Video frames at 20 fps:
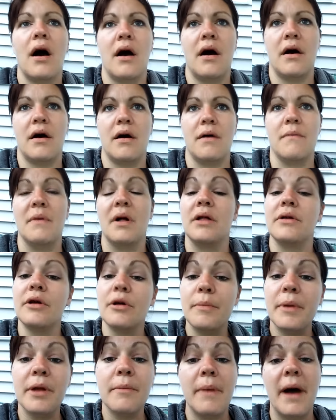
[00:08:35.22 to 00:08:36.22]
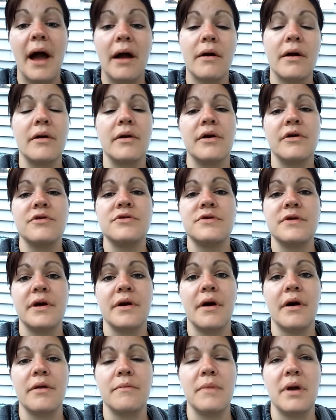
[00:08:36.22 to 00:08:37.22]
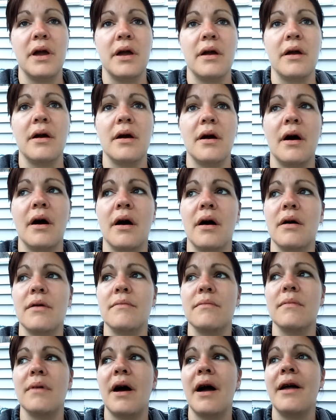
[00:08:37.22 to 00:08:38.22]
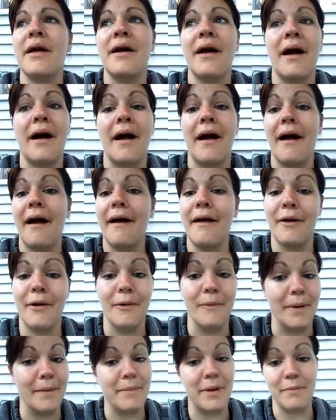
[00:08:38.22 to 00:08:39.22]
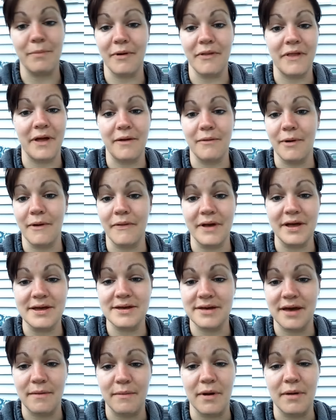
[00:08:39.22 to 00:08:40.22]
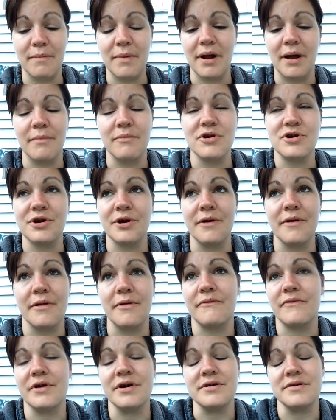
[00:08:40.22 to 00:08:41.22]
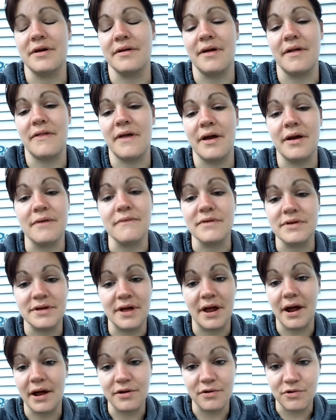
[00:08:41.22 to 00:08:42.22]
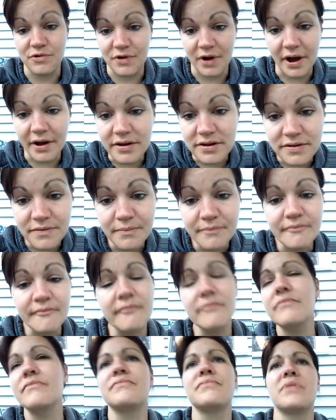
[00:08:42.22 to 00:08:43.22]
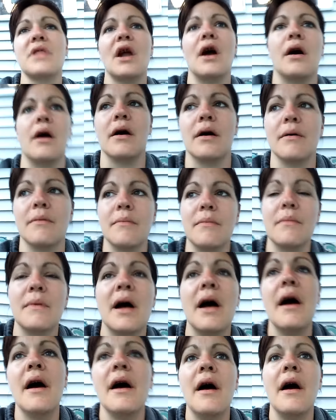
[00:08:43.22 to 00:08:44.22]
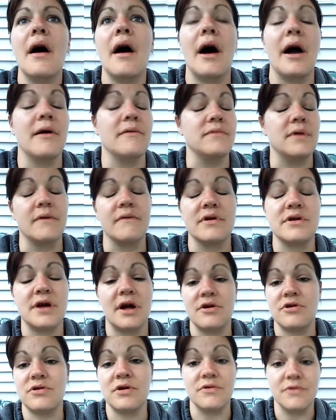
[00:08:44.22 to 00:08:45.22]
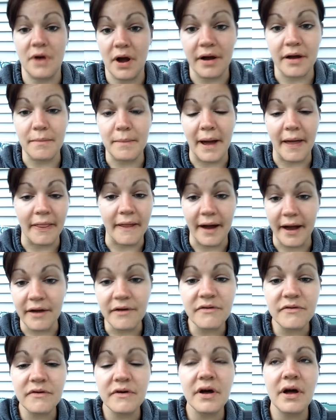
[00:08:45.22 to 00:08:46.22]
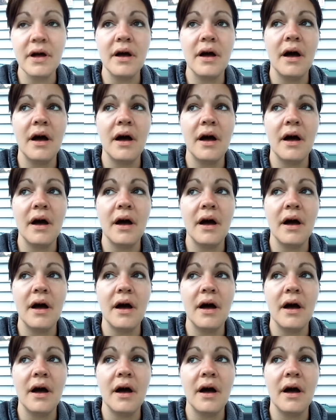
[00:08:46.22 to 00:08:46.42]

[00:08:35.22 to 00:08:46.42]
A little bit of background history on me. I don't know what people think when they see me, but I'm sure that the first thing they think of is that I do drugs. I have never touched a drug in my life.